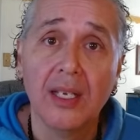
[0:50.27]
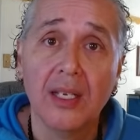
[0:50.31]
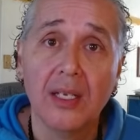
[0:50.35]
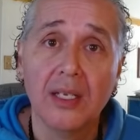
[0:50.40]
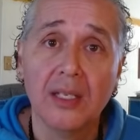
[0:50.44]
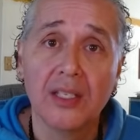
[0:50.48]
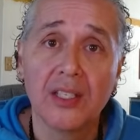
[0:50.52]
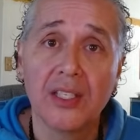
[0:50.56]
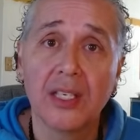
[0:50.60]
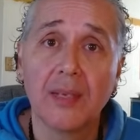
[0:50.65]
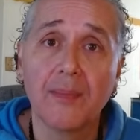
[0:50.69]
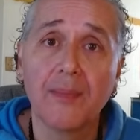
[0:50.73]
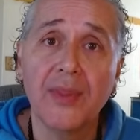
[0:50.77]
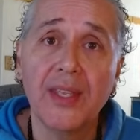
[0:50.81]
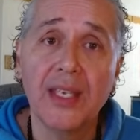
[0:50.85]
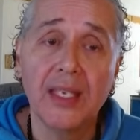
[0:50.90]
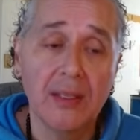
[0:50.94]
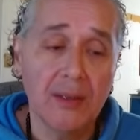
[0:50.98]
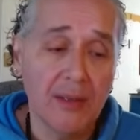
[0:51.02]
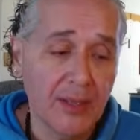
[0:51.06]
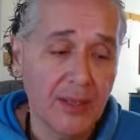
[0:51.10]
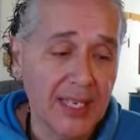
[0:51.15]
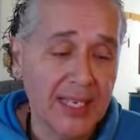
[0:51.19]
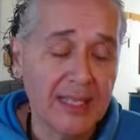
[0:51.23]

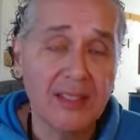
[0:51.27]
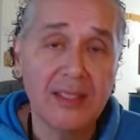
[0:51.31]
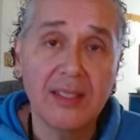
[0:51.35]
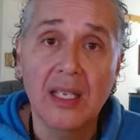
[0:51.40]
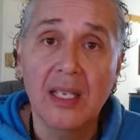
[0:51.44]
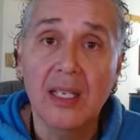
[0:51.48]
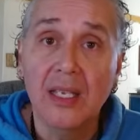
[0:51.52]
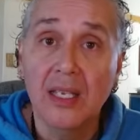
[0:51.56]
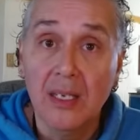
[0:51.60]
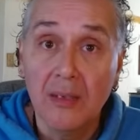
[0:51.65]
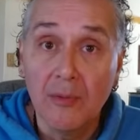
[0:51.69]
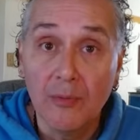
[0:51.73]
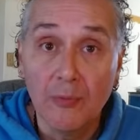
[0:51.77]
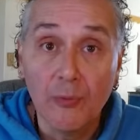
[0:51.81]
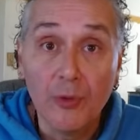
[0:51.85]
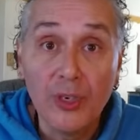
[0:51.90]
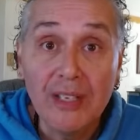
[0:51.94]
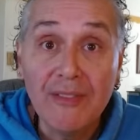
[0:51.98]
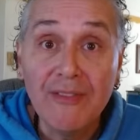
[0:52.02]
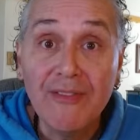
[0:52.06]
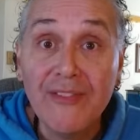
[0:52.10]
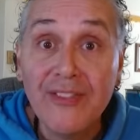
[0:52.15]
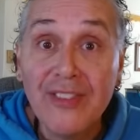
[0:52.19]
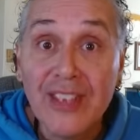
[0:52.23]
something that
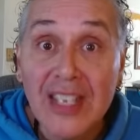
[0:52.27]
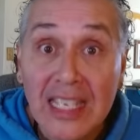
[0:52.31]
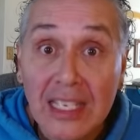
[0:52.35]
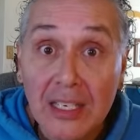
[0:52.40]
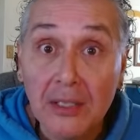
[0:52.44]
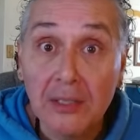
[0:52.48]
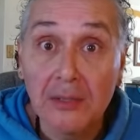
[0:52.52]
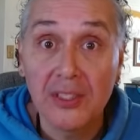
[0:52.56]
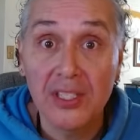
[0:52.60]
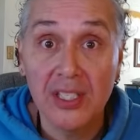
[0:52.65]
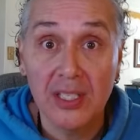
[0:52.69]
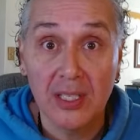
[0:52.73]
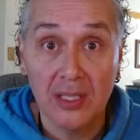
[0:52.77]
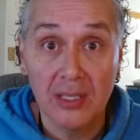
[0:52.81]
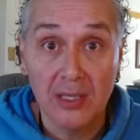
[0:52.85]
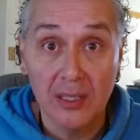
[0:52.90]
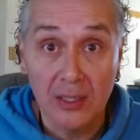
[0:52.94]
reveals